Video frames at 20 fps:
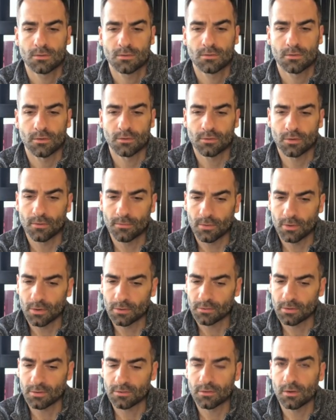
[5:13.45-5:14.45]
so, so far
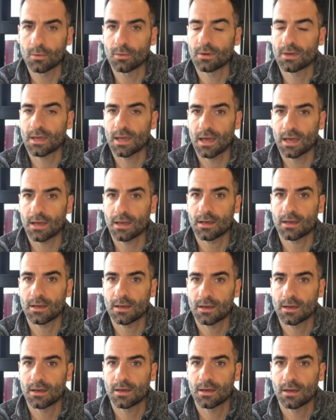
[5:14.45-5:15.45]
it's okay.
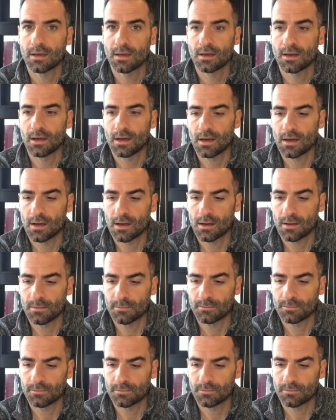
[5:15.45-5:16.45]
Uh,
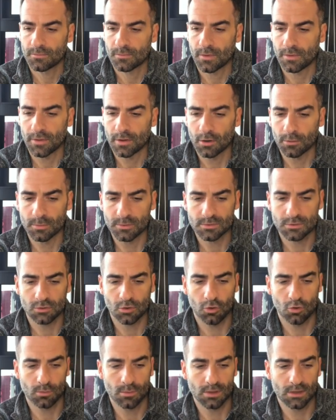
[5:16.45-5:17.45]
the therapist
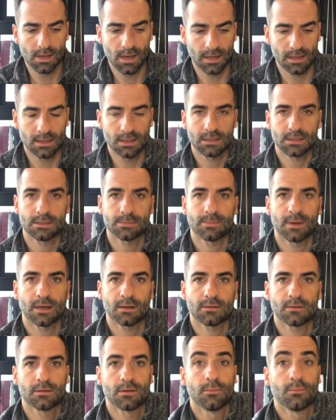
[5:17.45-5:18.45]
told me I can
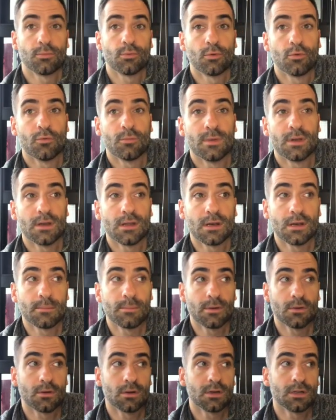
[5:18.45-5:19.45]
expect improvement in
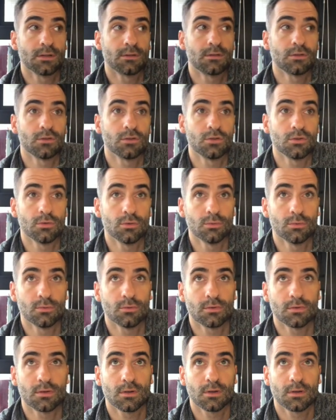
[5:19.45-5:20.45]
ability to
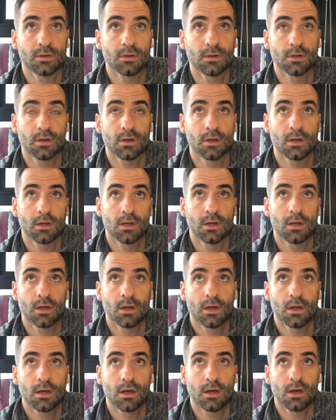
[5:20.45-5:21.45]
use,
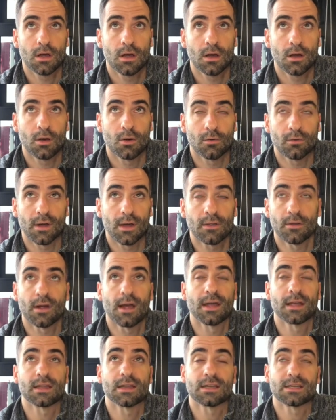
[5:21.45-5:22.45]
or rather,
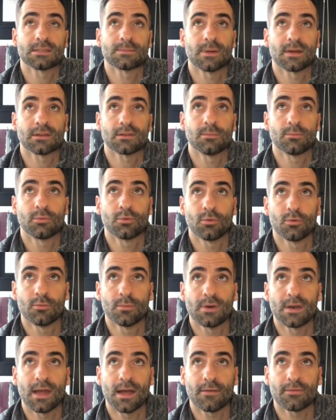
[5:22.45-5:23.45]
I can expect
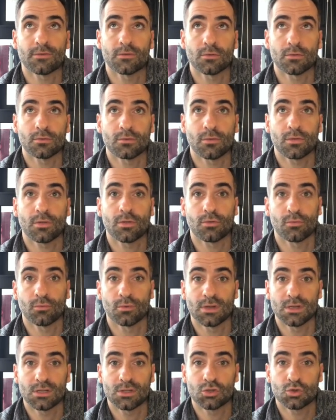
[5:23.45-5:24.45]
improvement after
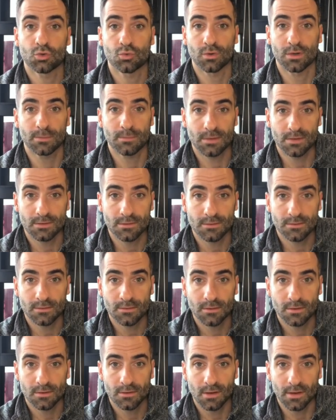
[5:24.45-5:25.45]
three treatments.
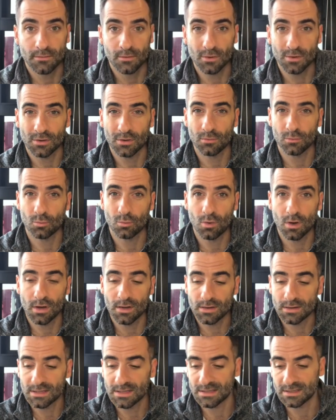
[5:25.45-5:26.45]
I've only done
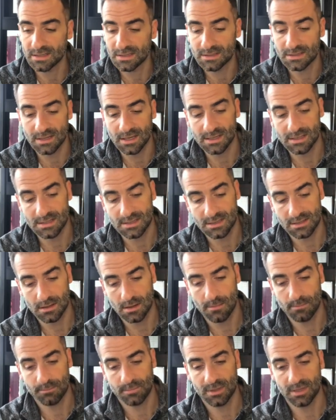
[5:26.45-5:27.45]
one. He did say
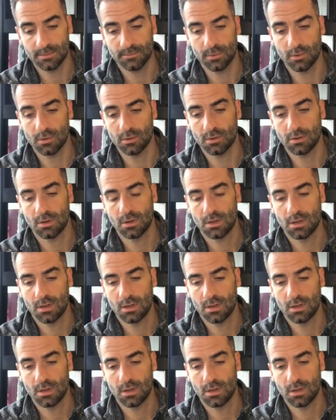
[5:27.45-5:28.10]
some people,